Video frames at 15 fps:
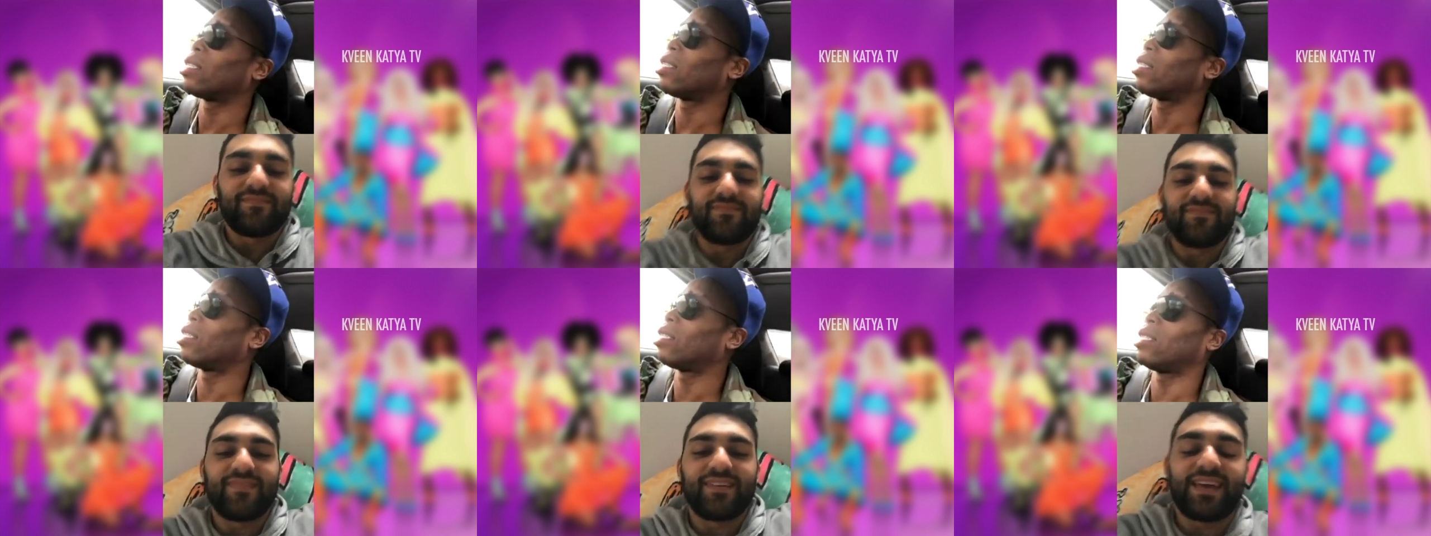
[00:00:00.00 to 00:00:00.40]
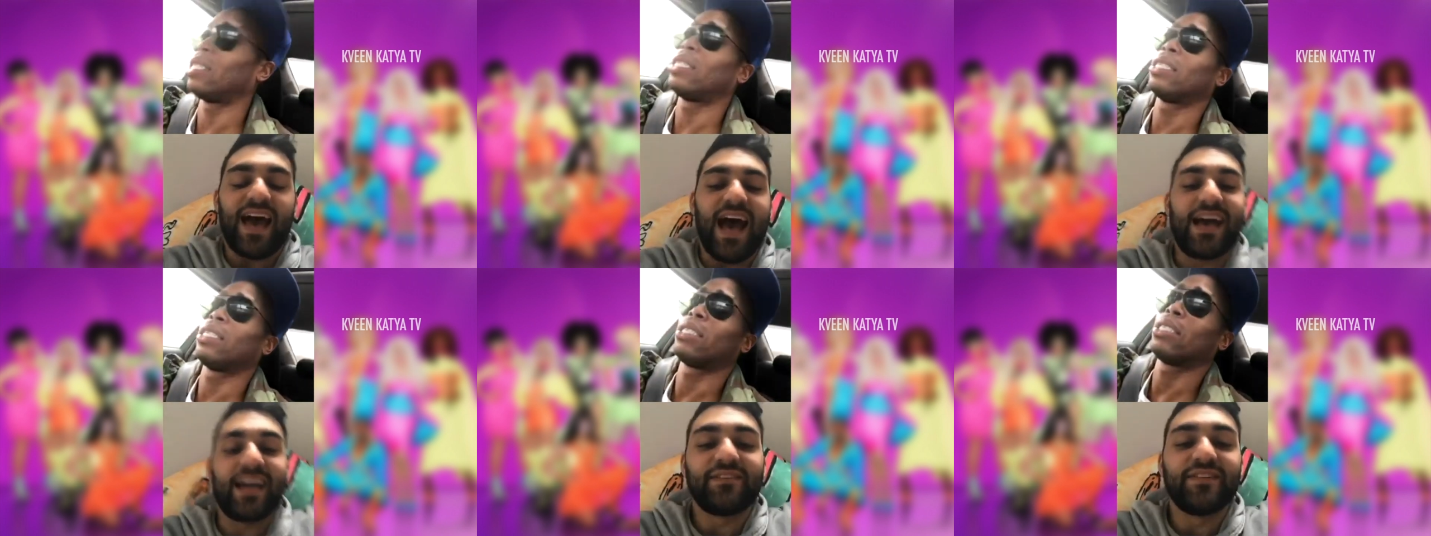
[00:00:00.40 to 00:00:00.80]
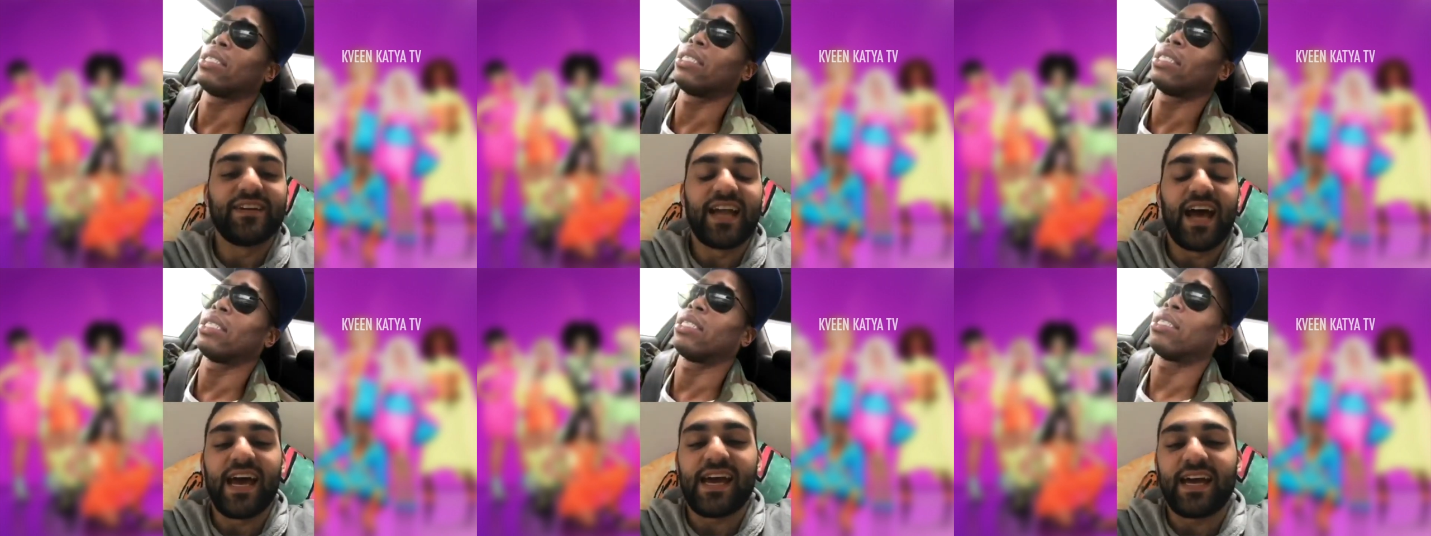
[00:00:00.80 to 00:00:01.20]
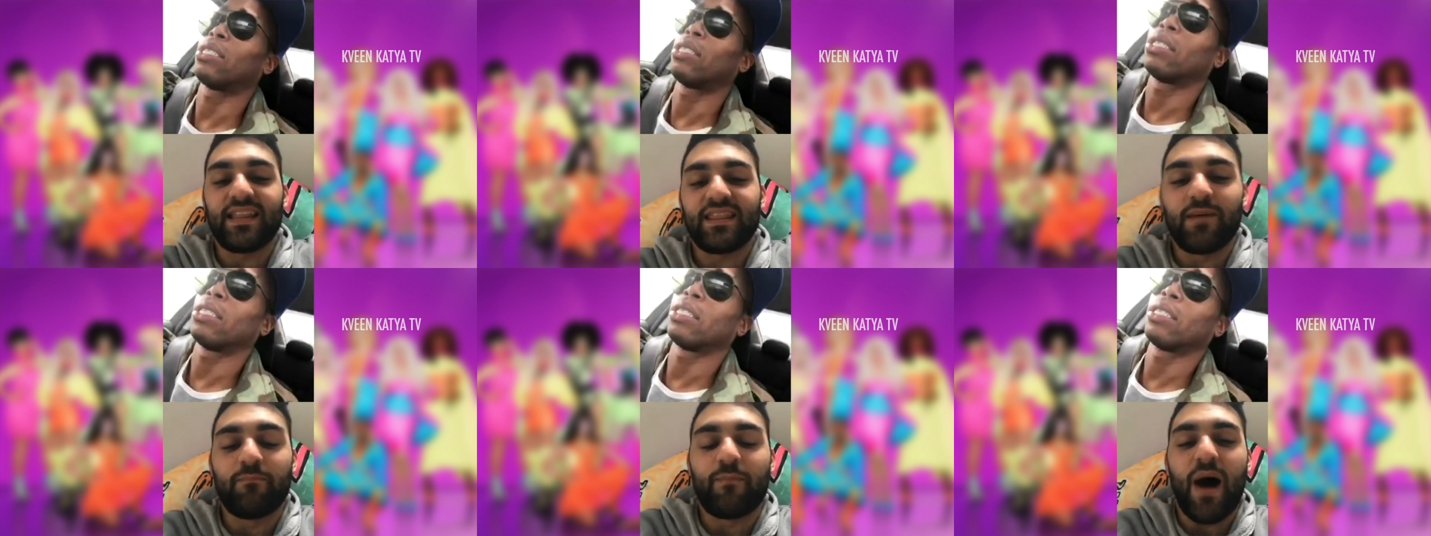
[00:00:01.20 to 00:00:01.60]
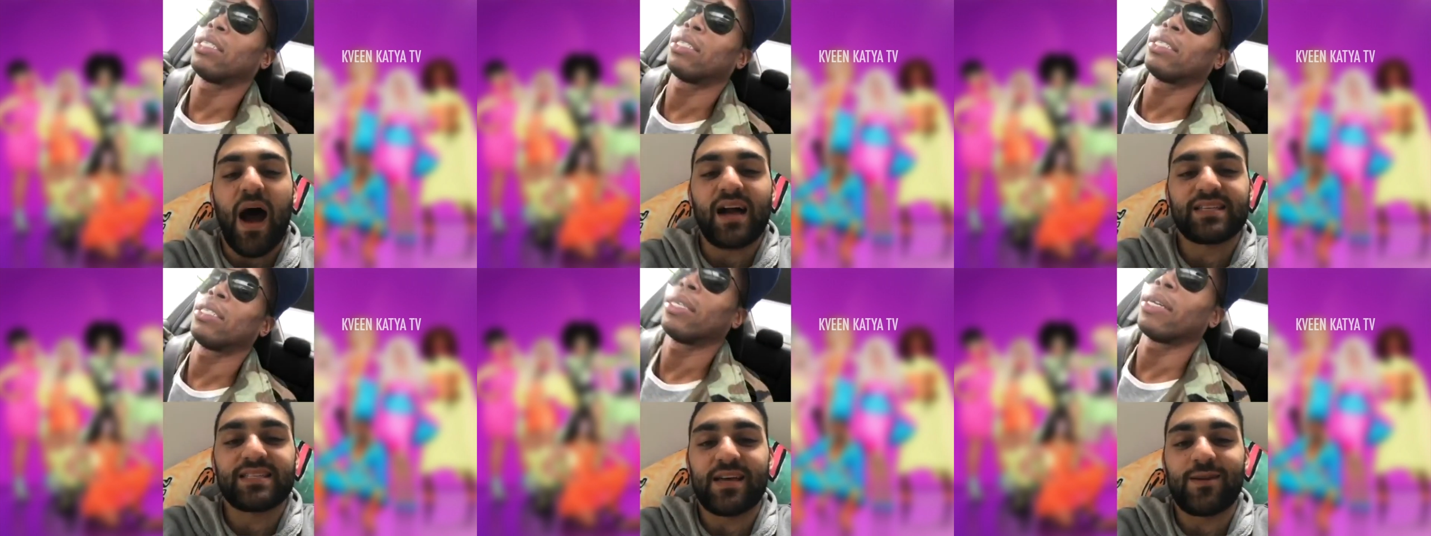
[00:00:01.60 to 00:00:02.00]
Speaker 1: Gag of a night, the box
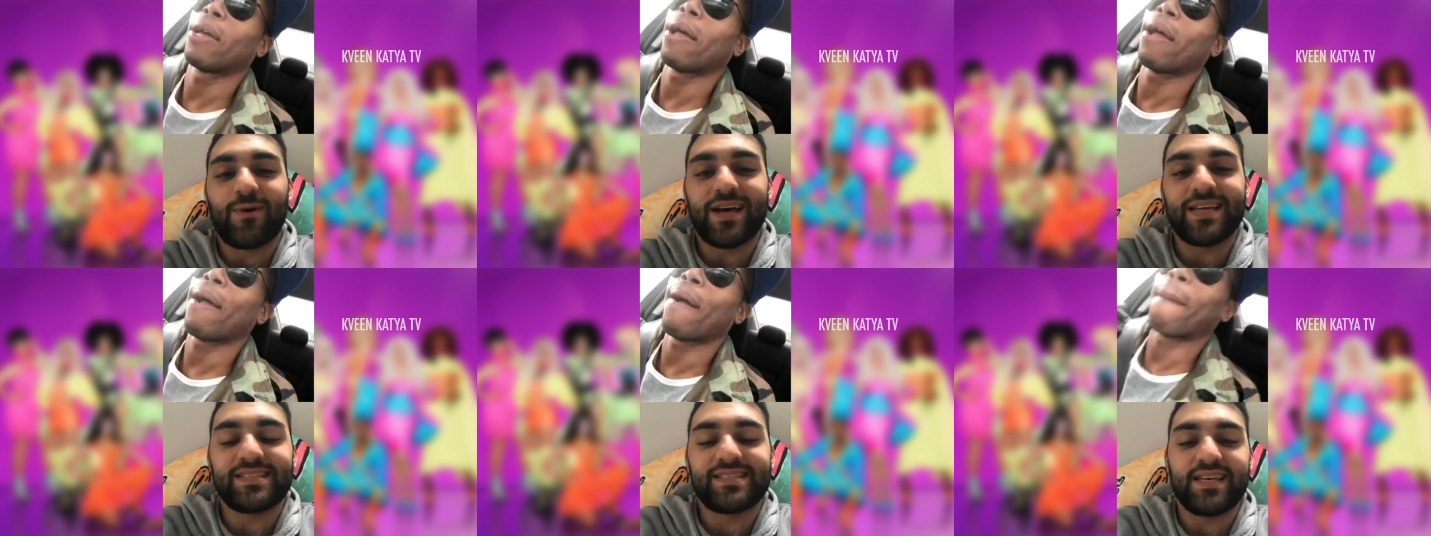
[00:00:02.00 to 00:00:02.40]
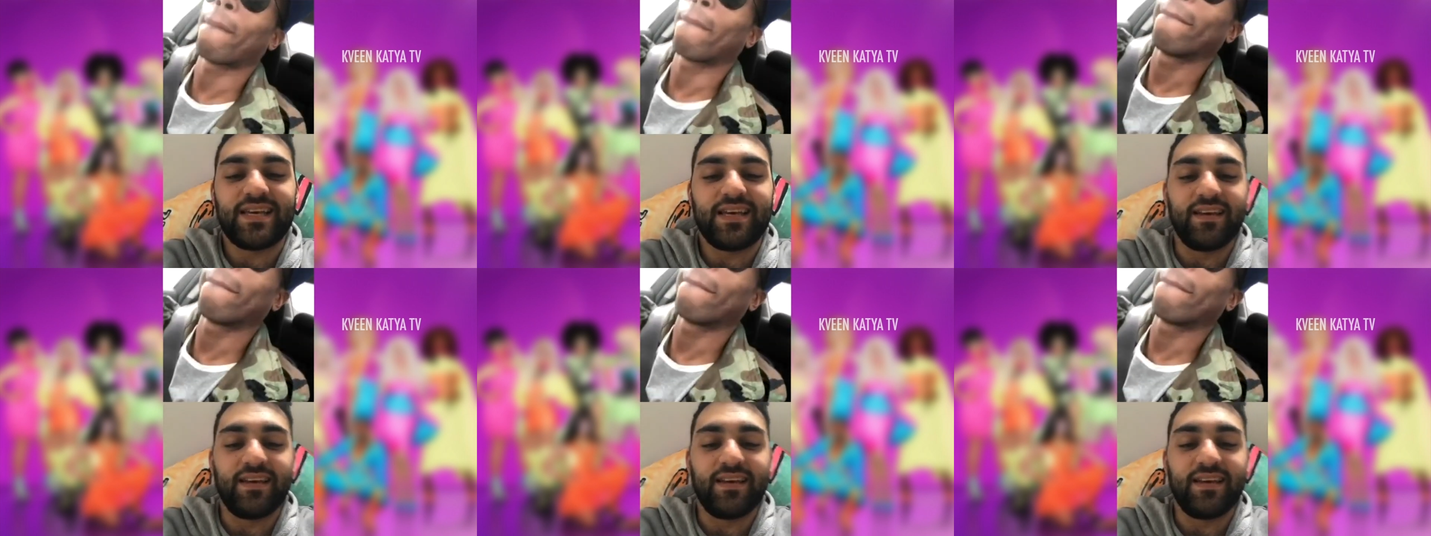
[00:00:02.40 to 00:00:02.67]
NYC.